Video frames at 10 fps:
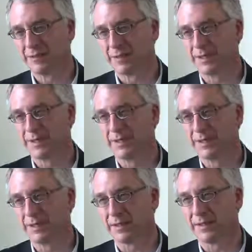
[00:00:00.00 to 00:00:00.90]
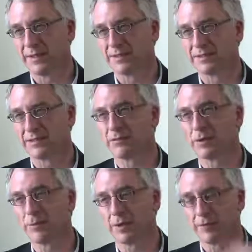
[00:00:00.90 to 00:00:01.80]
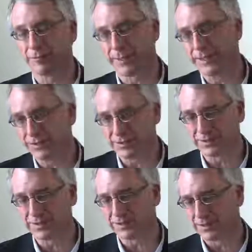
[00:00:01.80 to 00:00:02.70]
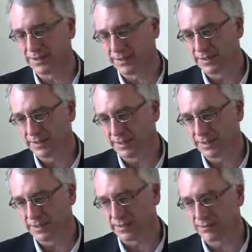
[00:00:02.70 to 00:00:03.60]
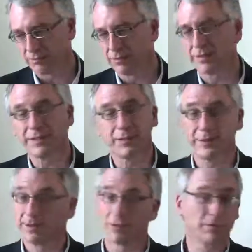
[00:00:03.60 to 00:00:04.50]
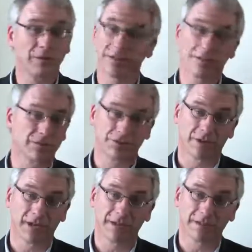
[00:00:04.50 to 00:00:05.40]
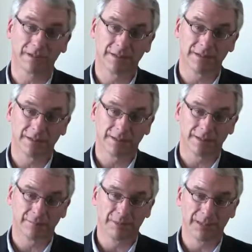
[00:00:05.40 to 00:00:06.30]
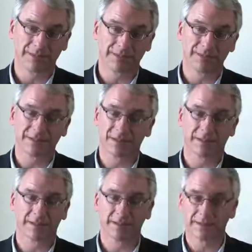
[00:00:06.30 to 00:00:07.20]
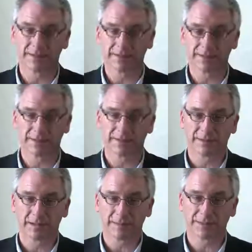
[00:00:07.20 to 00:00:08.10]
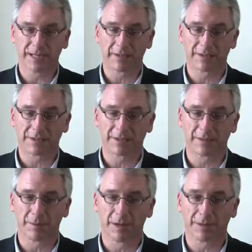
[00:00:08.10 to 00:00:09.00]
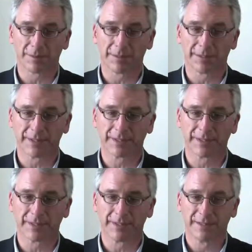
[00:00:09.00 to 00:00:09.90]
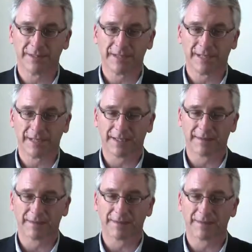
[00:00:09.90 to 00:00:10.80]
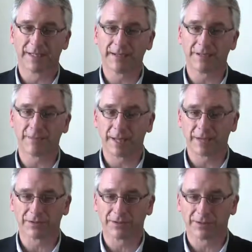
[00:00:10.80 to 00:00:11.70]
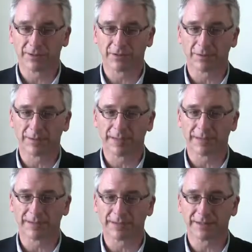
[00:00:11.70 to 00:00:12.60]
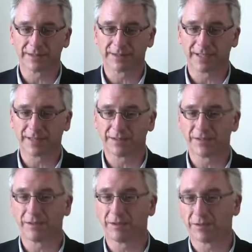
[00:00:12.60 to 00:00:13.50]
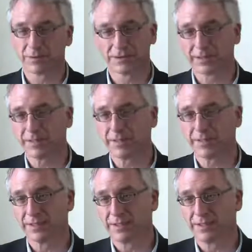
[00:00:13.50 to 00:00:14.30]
But is a group of patients really doing their own clinical trial. Medicine comes out, it's on the marketplace, and they took matters into their own hands and decided to do their own study